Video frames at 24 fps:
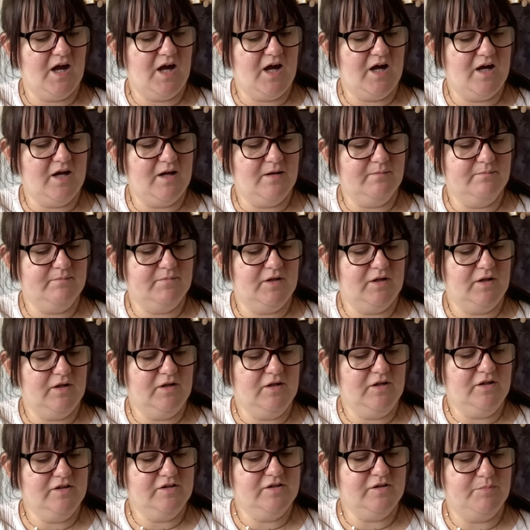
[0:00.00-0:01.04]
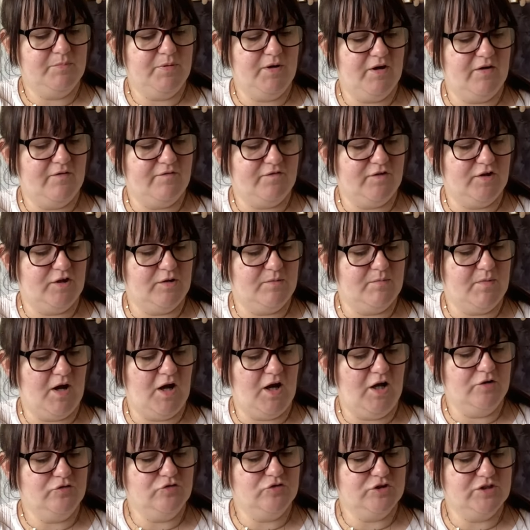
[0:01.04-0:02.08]
Eau de Perfume,
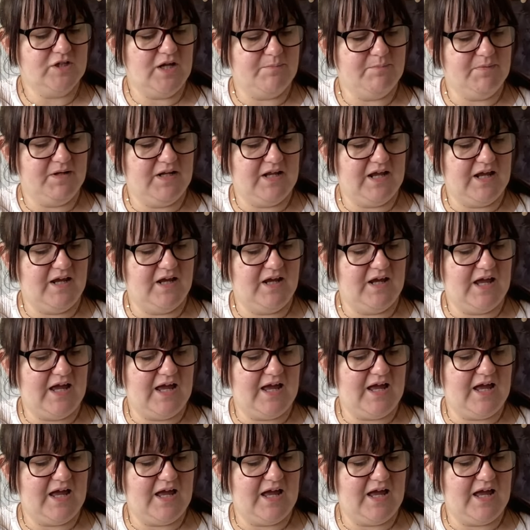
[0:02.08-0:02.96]
100